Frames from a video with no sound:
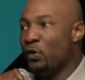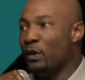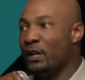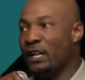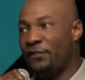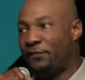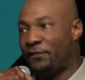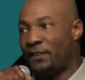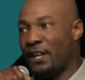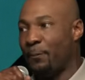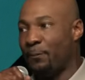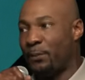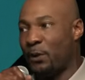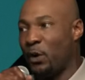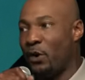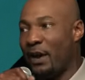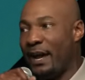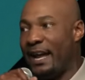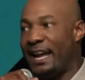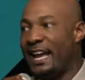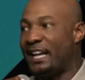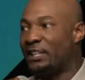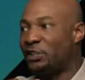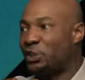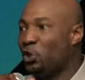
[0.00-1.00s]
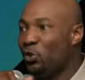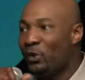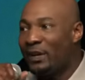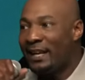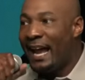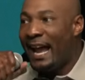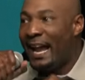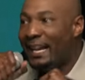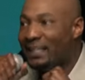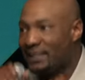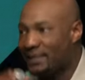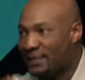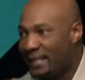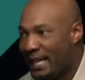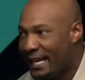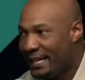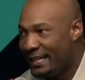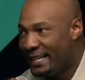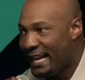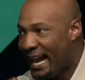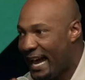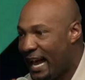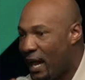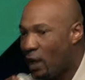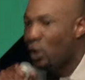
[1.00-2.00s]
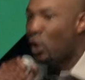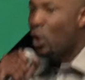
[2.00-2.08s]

lift up your hands. You can't stay down